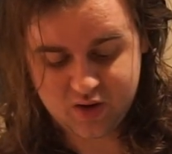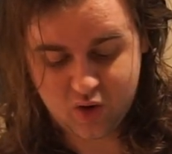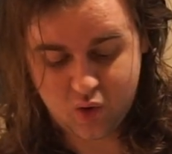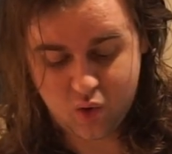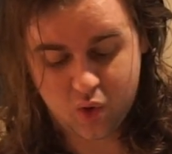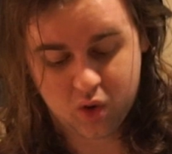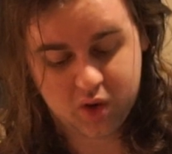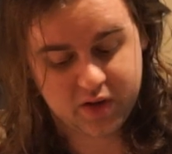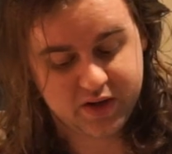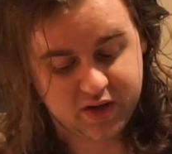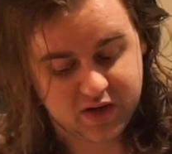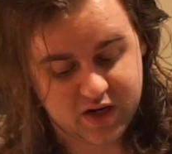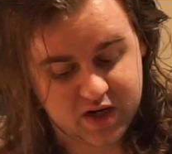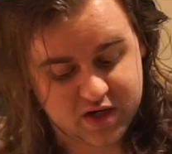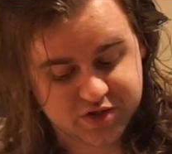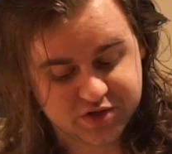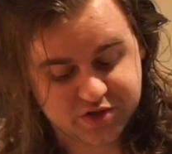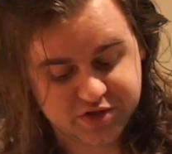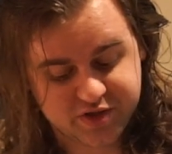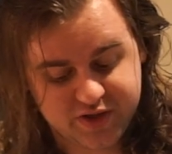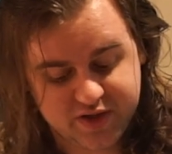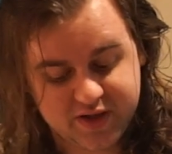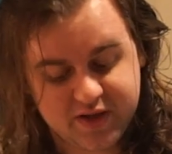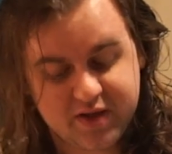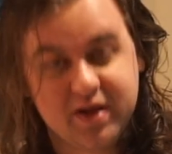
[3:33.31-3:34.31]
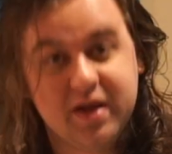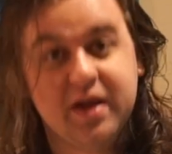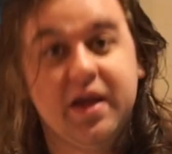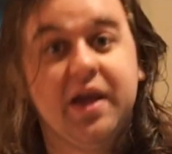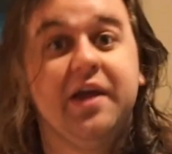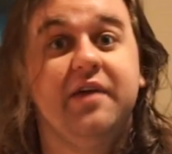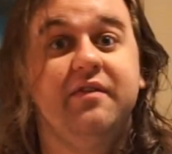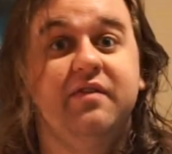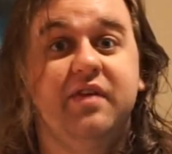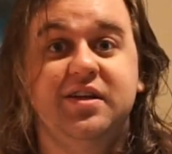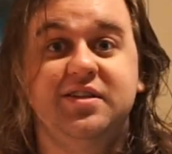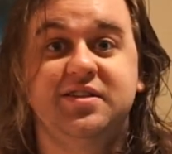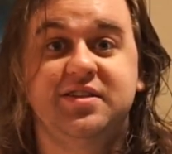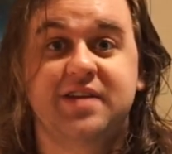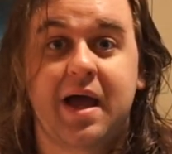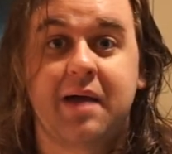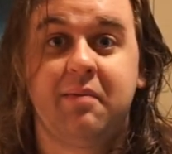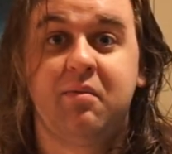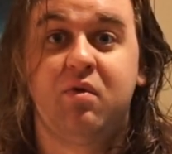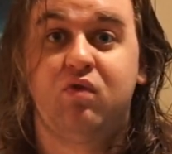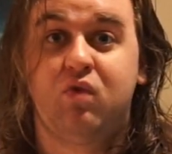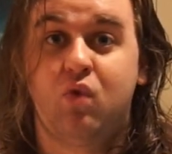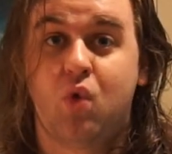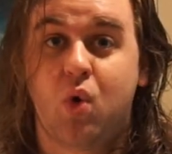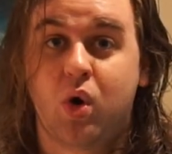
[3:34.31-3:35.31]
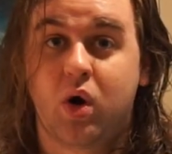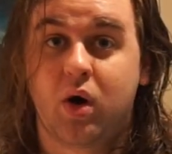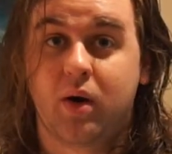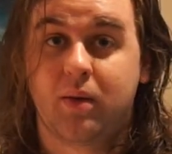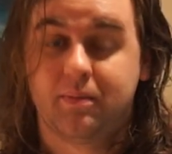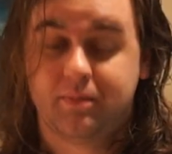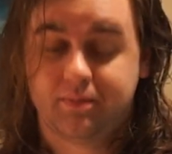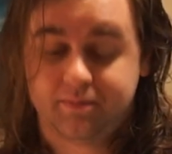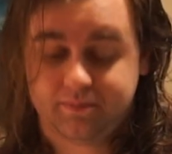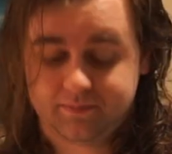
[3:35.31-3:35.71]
or their country, even in time of war.